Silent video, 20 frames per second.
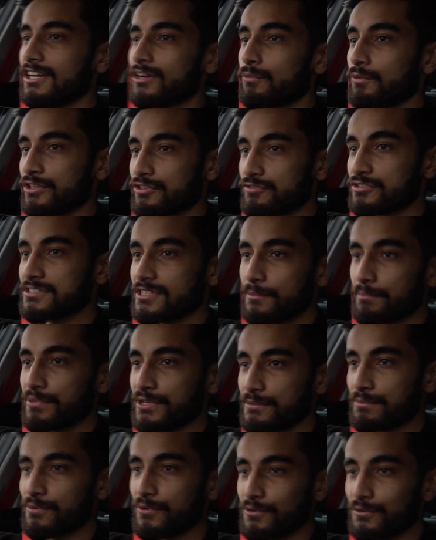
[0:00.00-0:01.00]
which for some
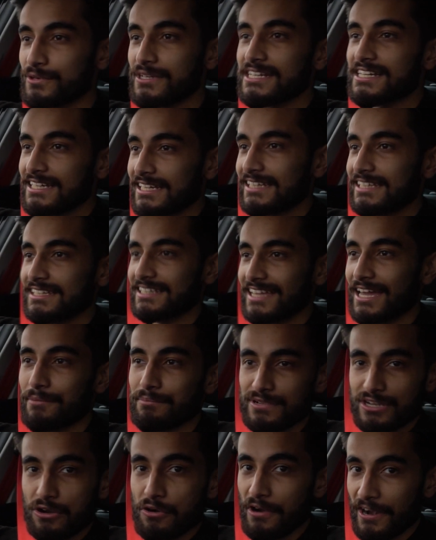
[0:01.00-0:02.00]
people can
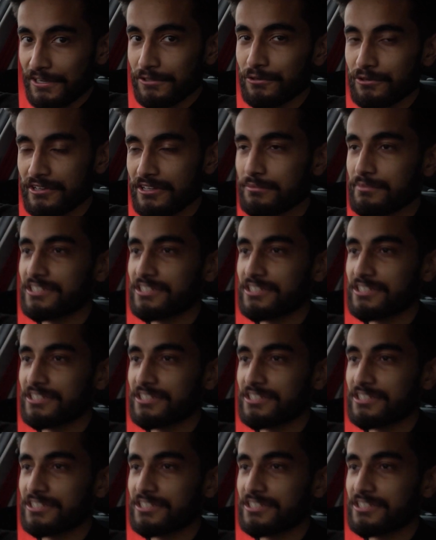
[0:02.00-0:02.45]
be quite annoying,